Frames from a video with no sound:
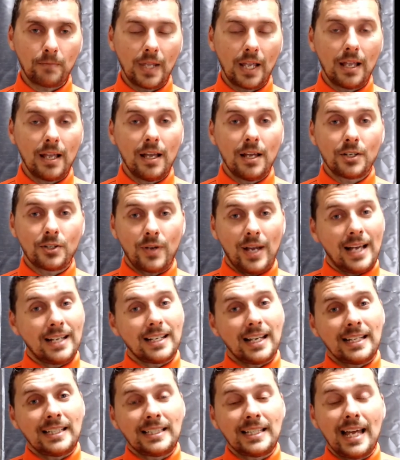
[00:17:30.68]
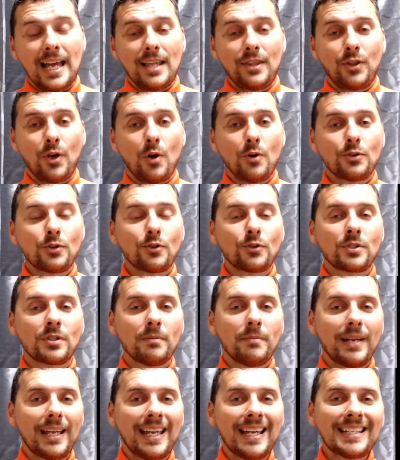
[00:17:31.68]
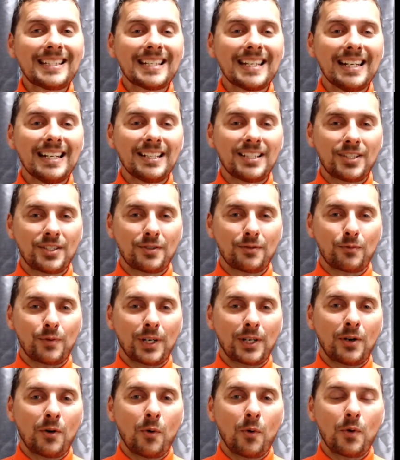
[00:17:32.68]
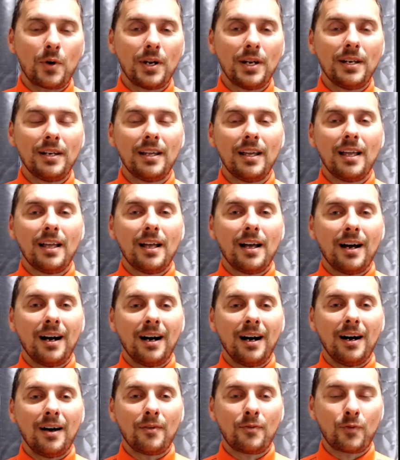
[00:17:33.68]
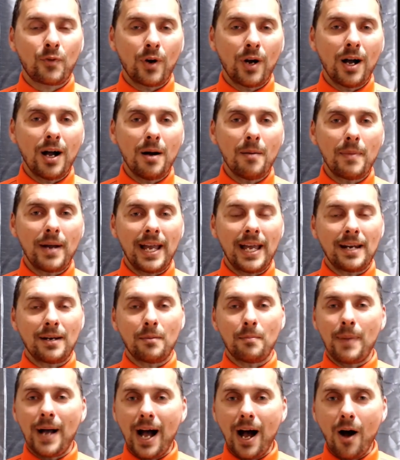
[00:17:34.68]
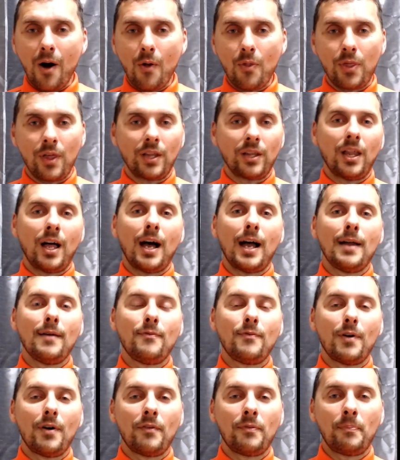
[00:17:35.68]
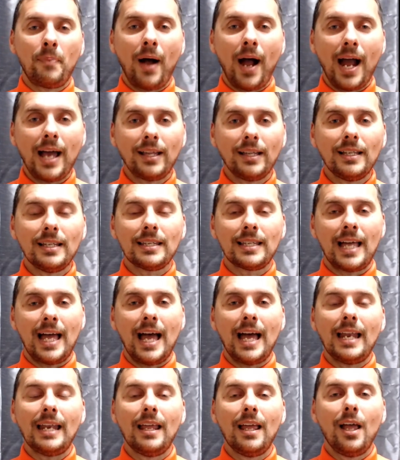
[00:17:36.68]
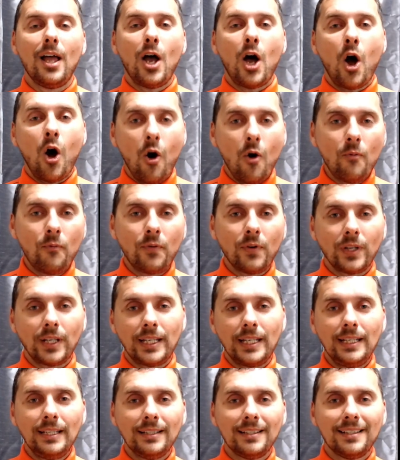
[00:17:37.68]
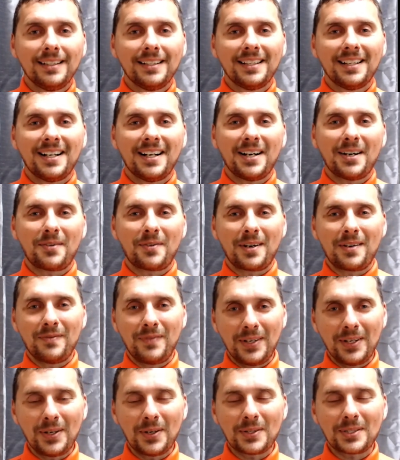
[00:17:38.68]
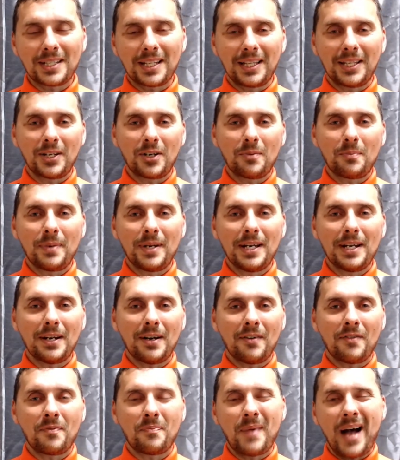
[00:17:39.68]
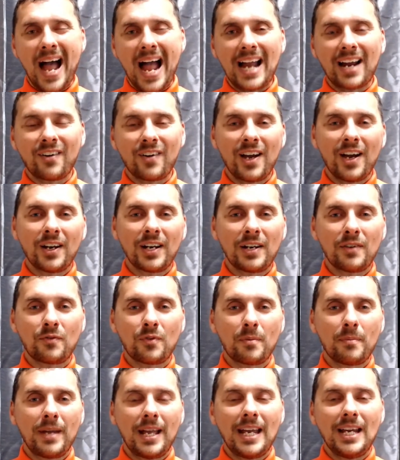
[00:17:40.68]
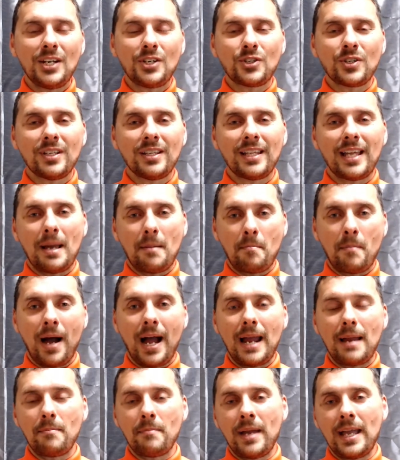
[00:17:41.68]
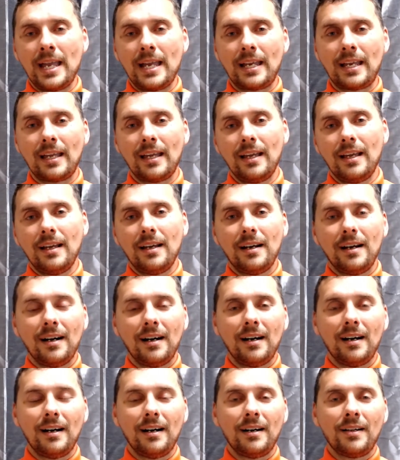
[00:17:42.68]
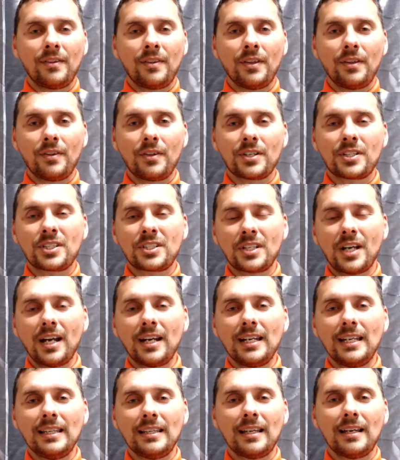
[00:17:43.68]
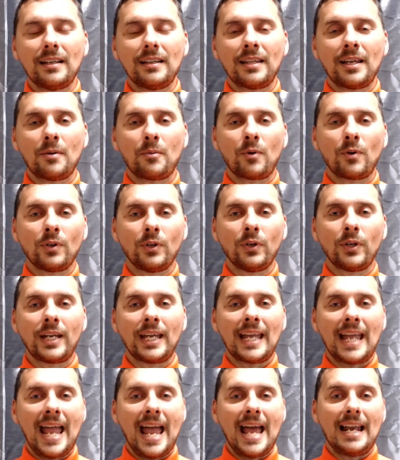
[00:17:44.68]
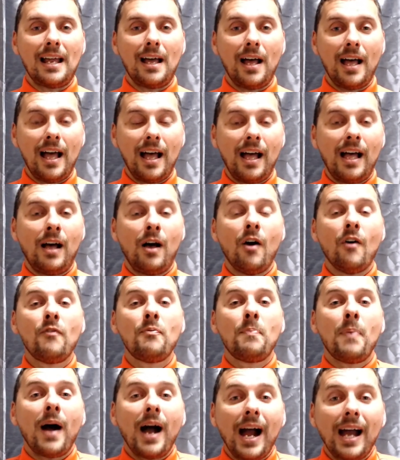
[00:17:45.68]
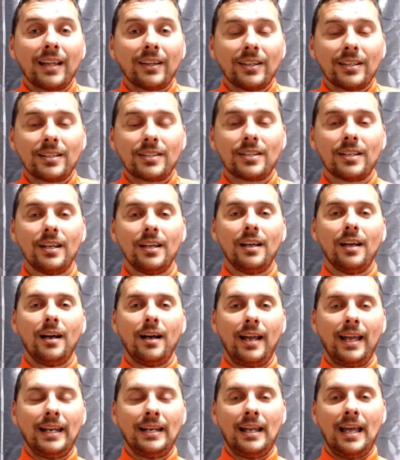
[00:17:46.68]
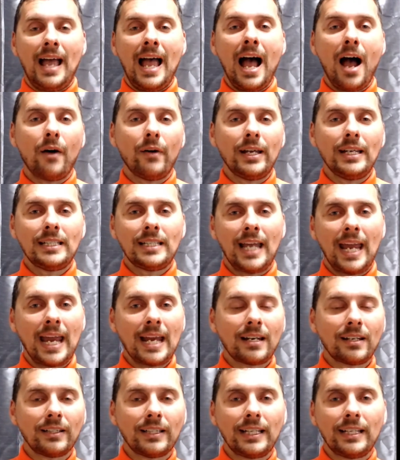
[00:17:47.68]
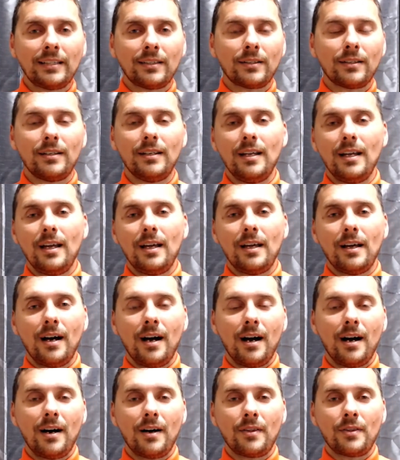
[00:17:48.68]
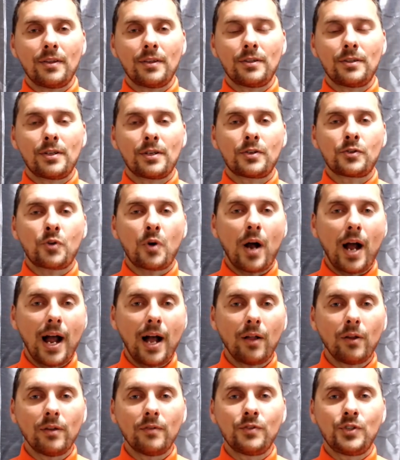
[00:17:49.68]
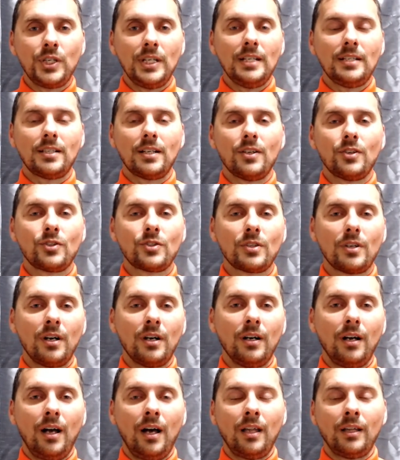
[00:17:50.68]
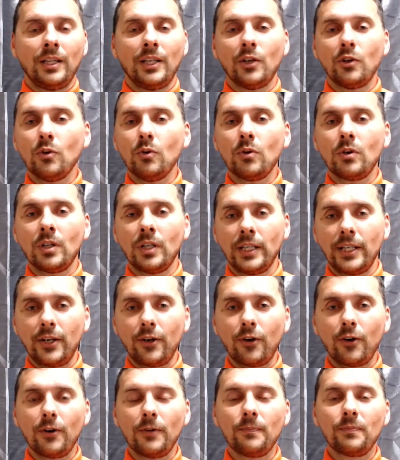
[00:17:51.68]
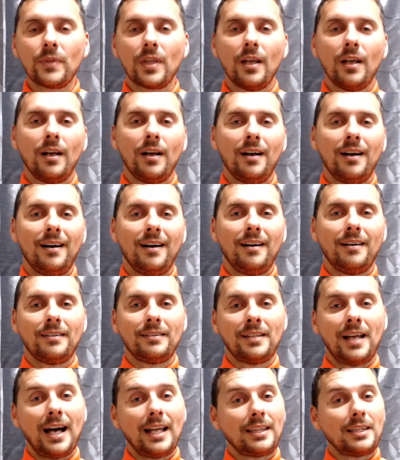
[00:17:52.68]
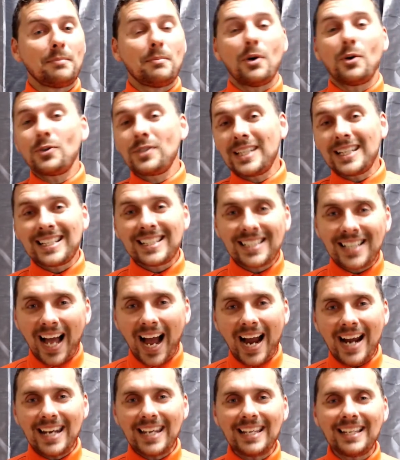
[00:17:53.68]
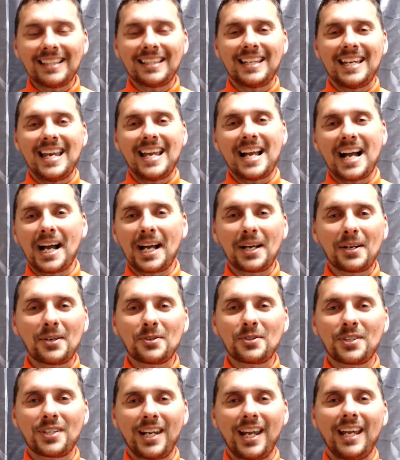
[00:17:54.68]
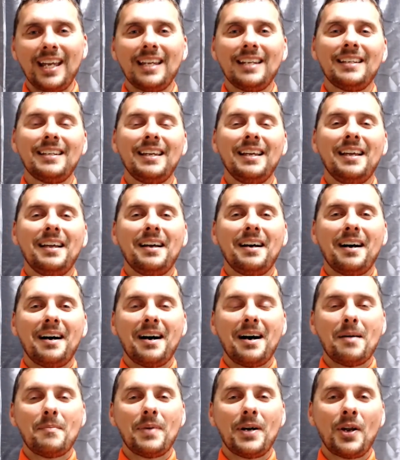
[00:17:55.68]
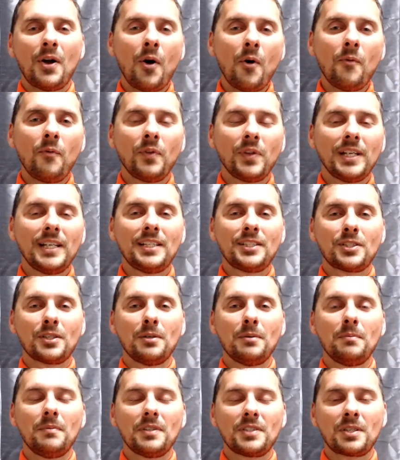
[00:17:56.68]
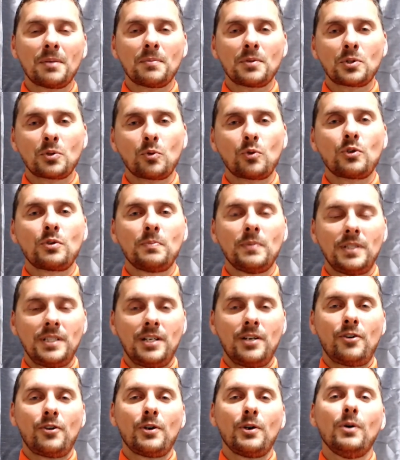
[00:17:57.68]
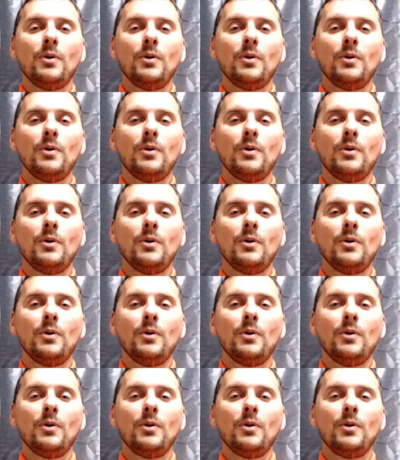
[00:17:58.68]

So as I said, those are some incidents recorded from and about the life of Pilate that hopefully reveals a little bit of background information that might make the study that we're looking at of Pilate and how he's handling the trial of Jesus a little clearer. Not the most exciting thing, I understand, but hopefully some source material